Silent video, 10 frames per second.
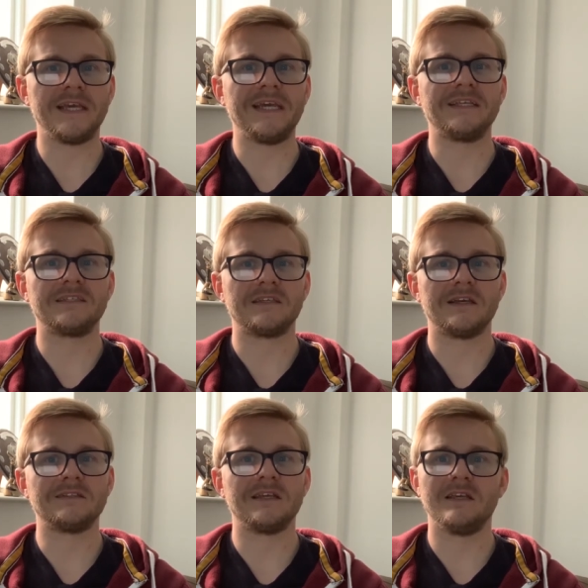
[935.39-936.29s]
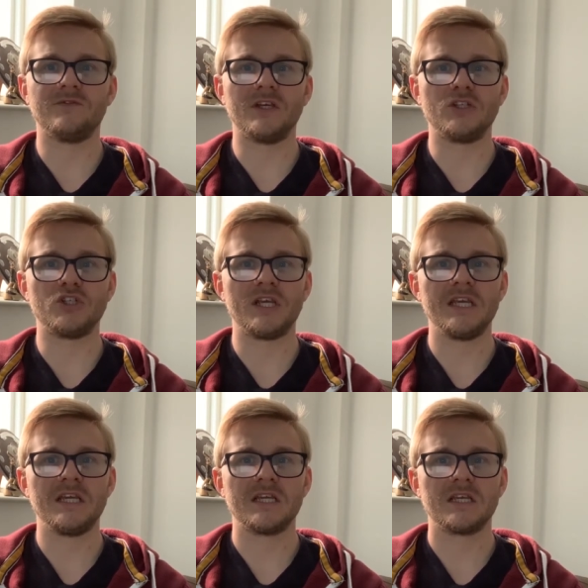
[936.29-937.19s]
is a
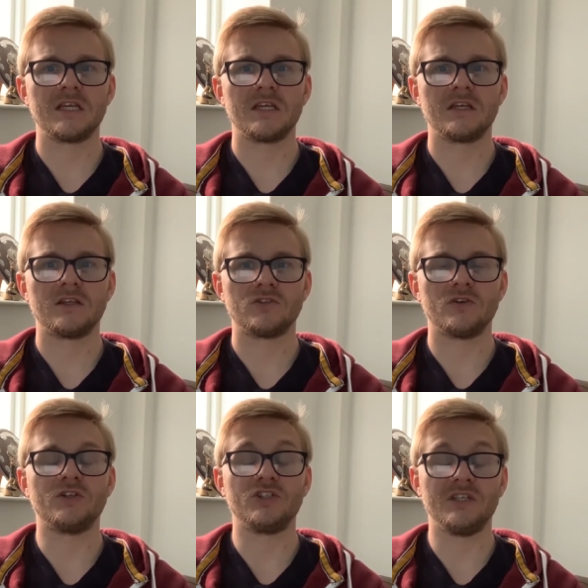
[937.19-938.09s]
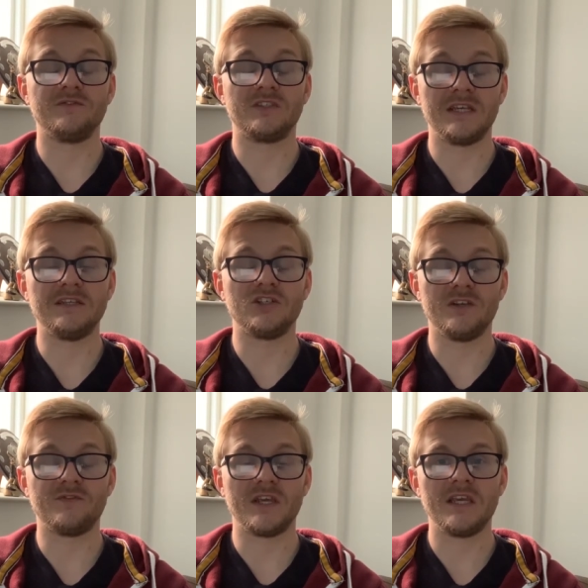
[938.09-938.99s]
TVG? Sorry, G
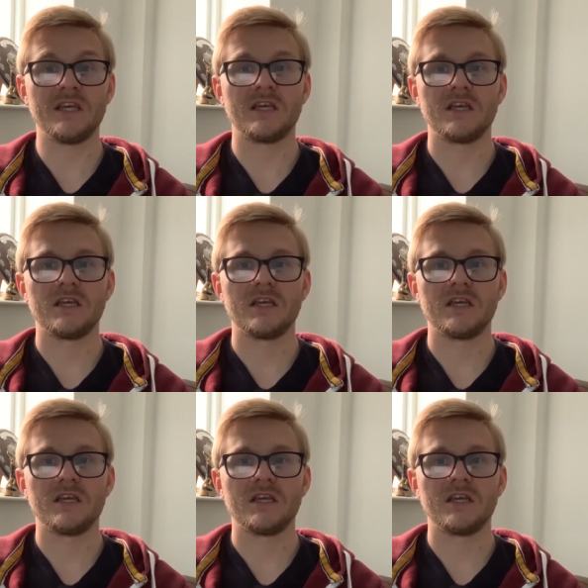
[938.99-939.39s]
TGV.